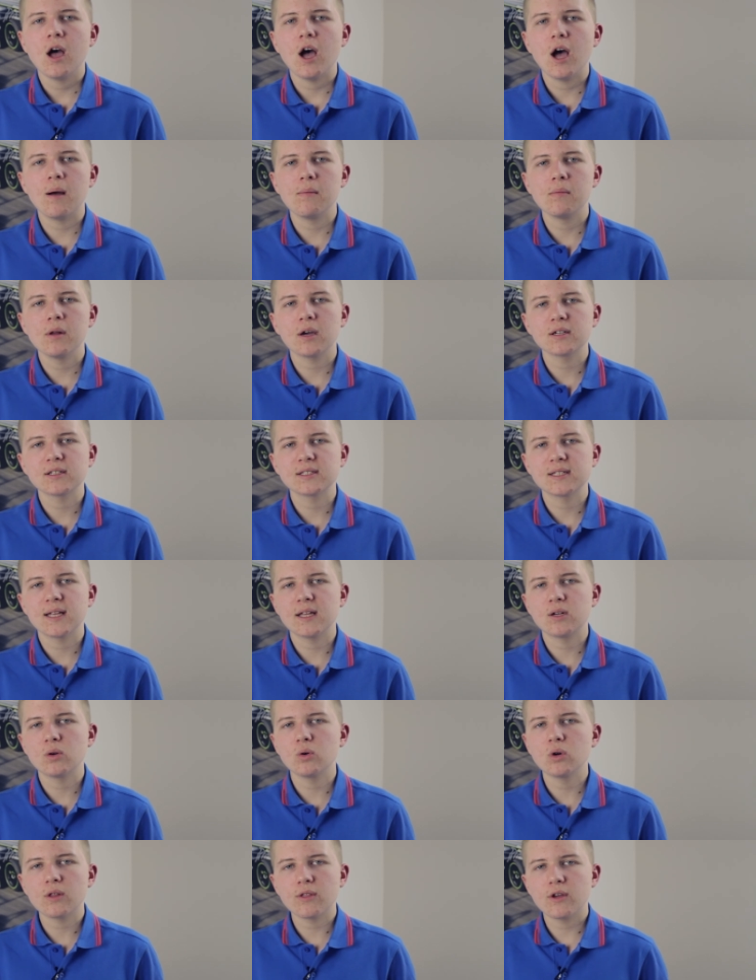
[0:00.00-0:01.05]
Like I
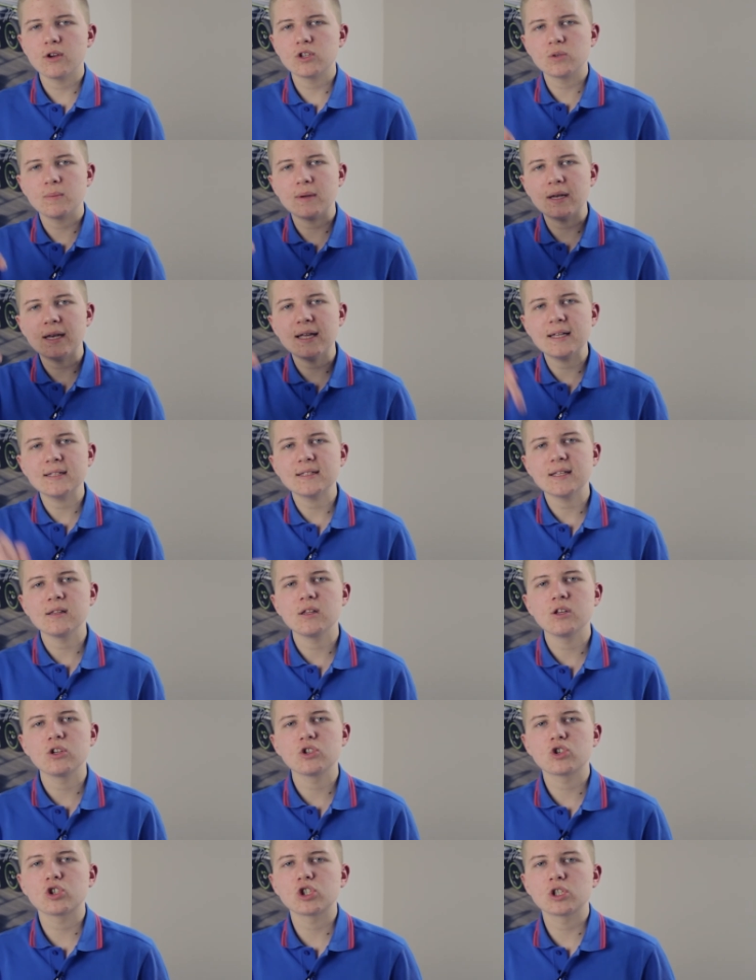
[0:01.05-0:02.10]
said, all of those will be linked in
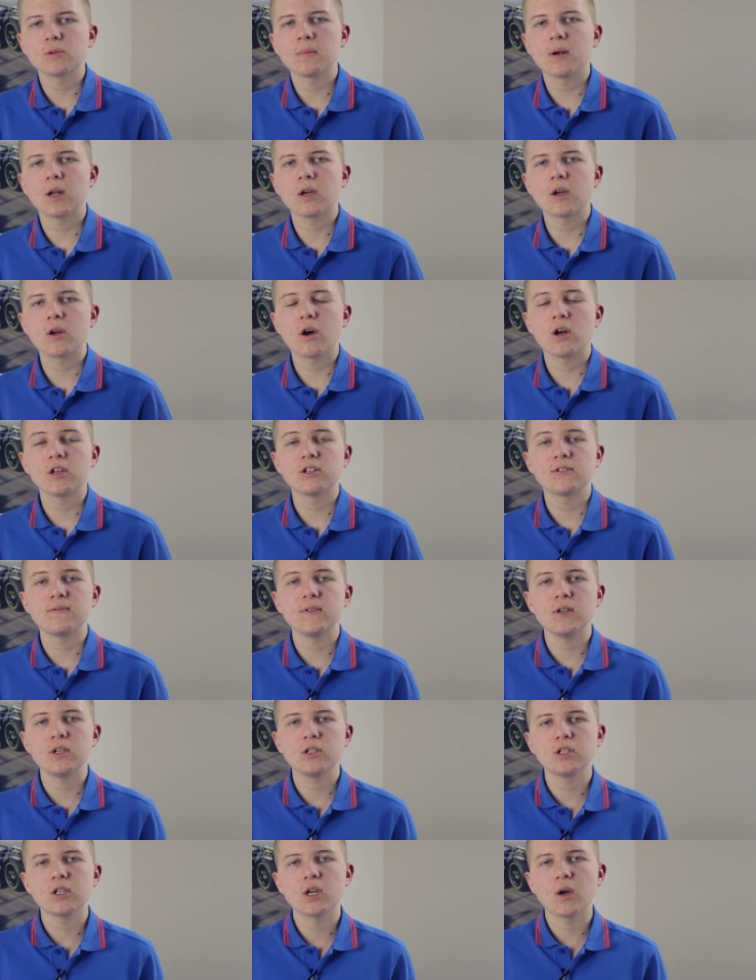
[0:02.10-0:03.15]
the description below guys for
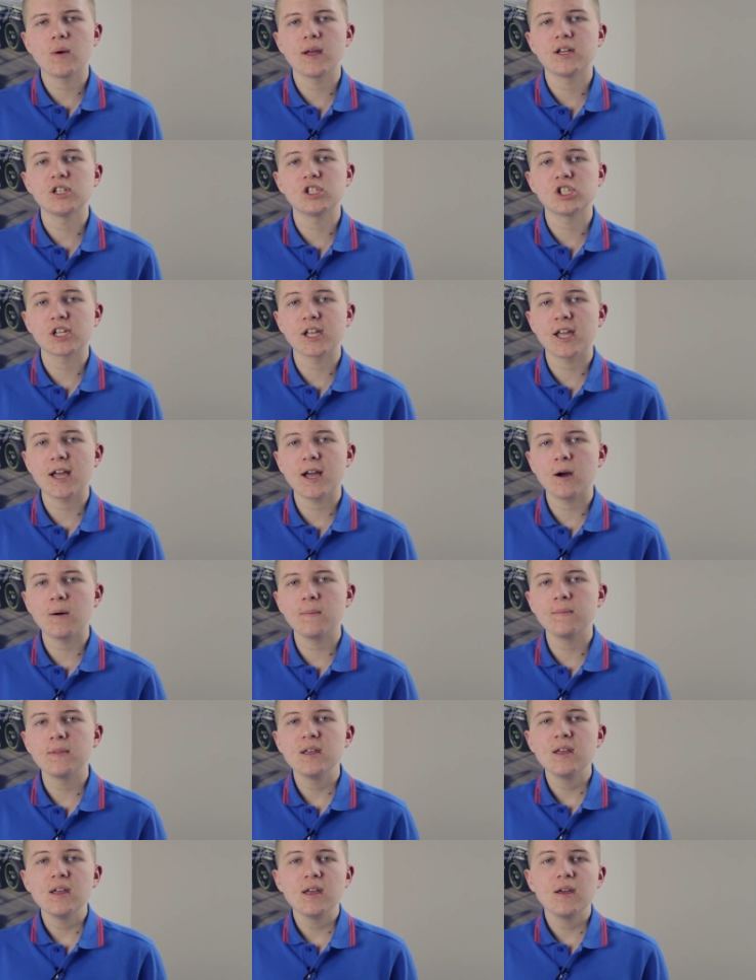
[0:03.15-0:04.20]
you to go ahead and check out.
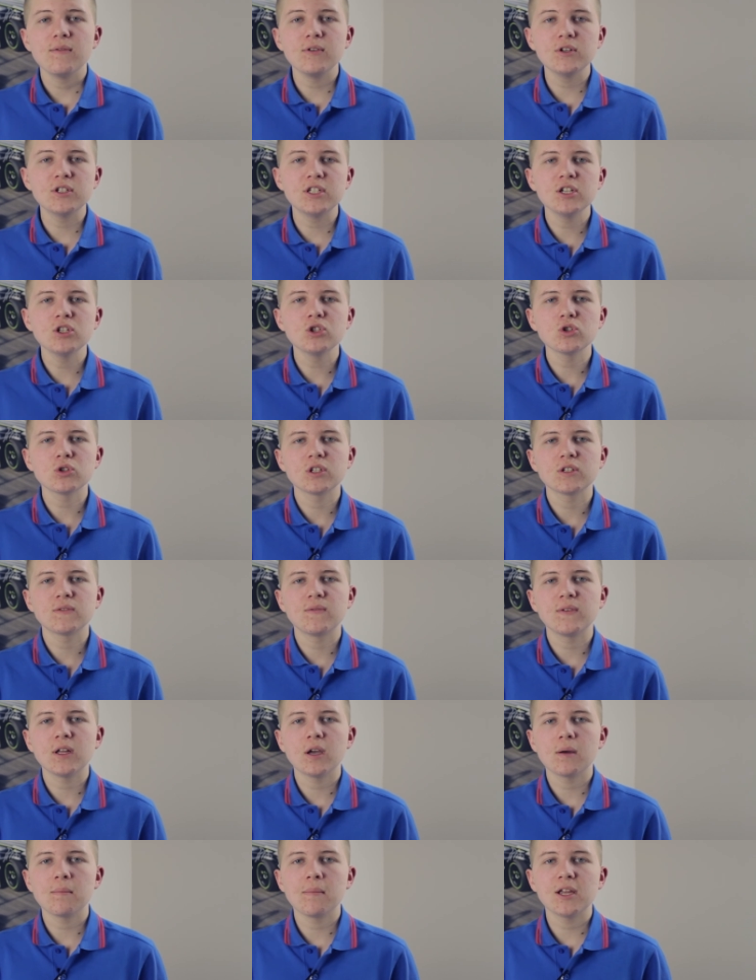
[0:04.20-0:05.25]
If you did enjoy this
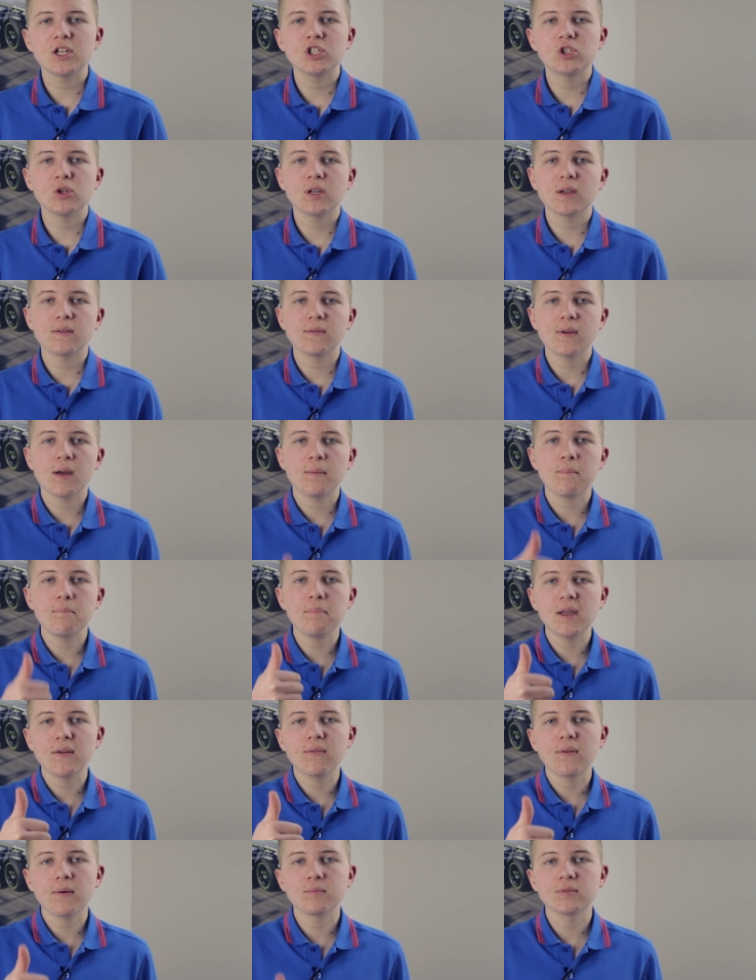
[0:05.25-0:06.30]
video, make sure you give it a
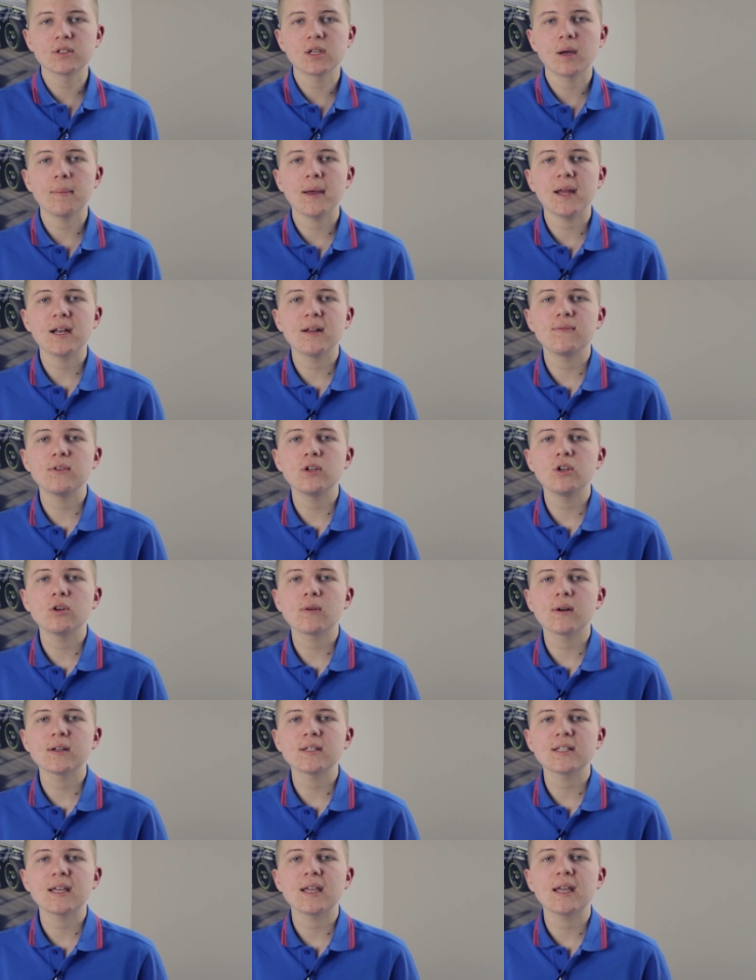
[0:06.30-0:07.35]
big thumbs up, and if you're new
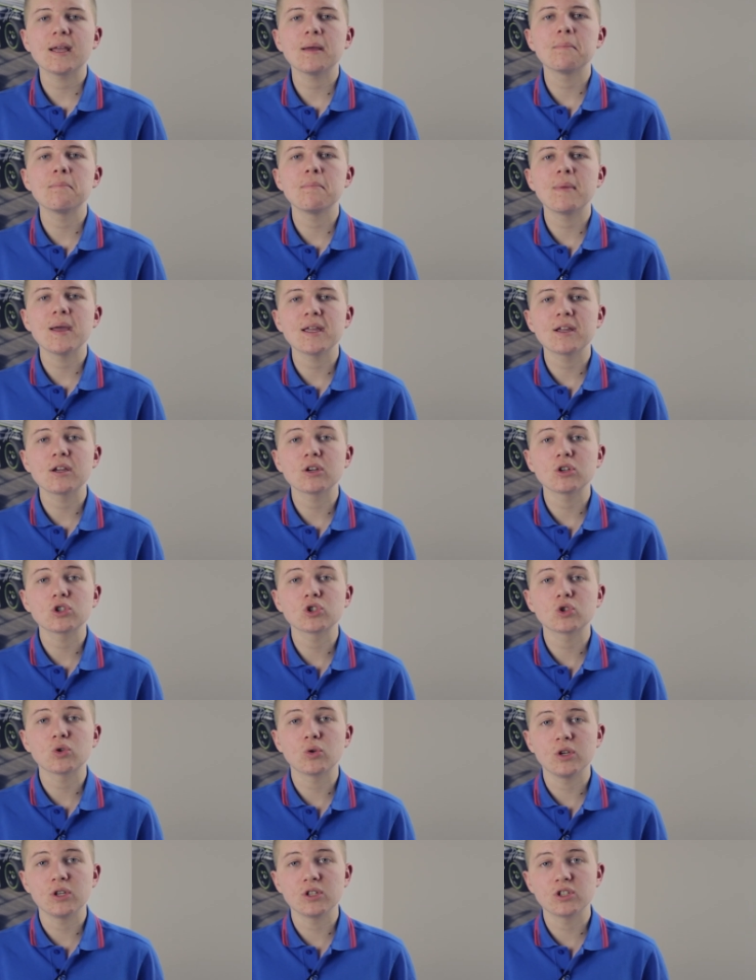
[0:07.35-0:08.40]
around here, make
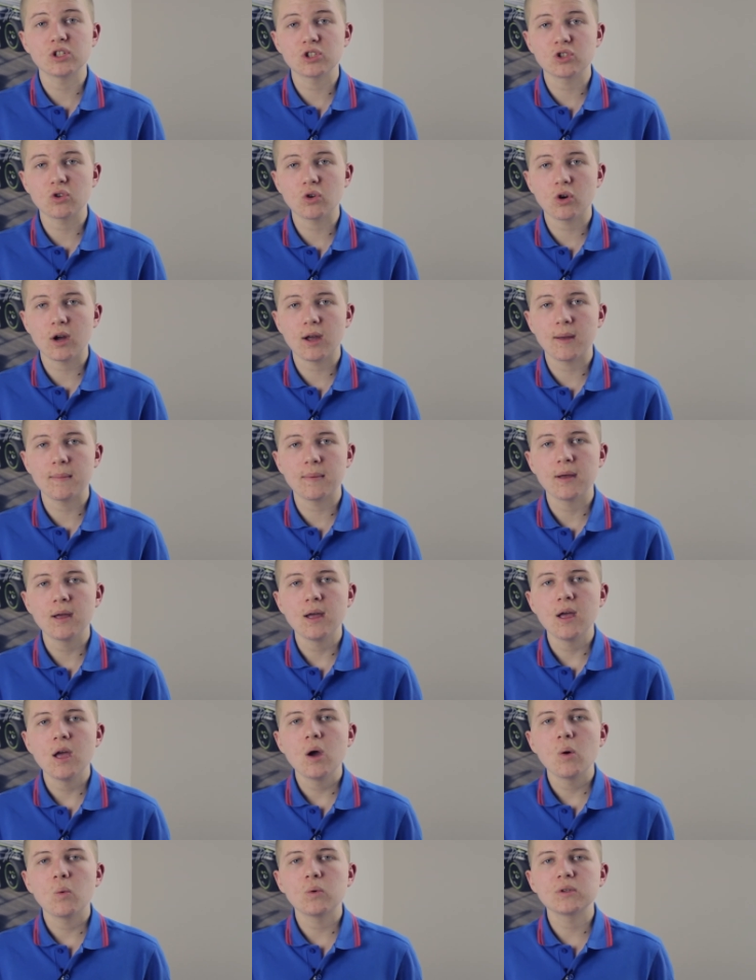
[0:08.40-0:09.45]
sure you subscribe.
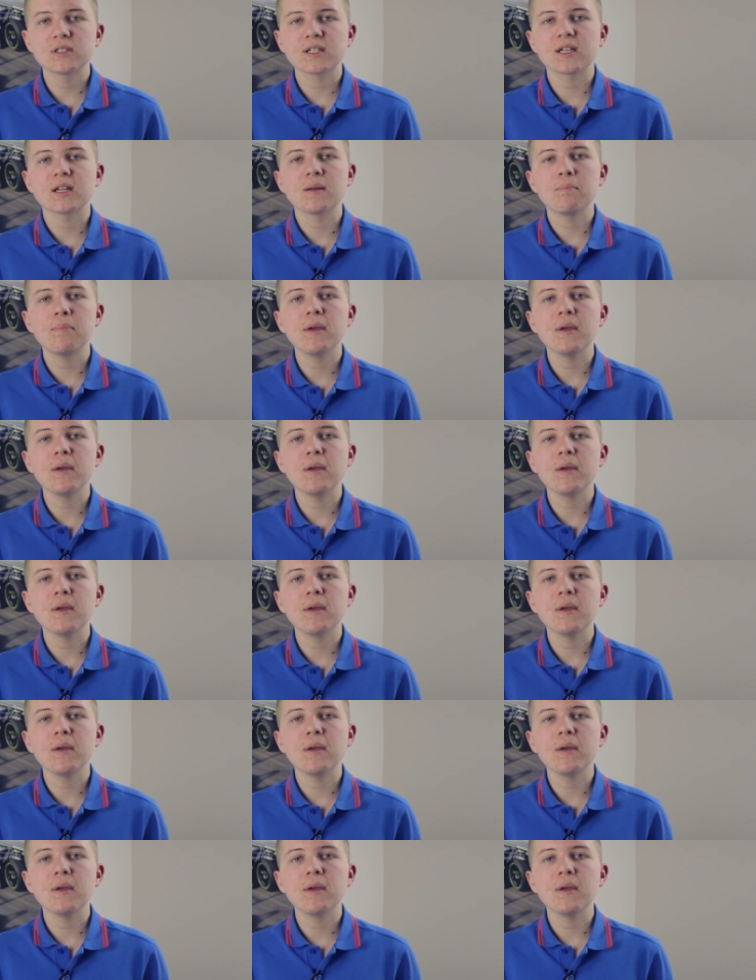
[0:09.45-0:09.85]
Once again, a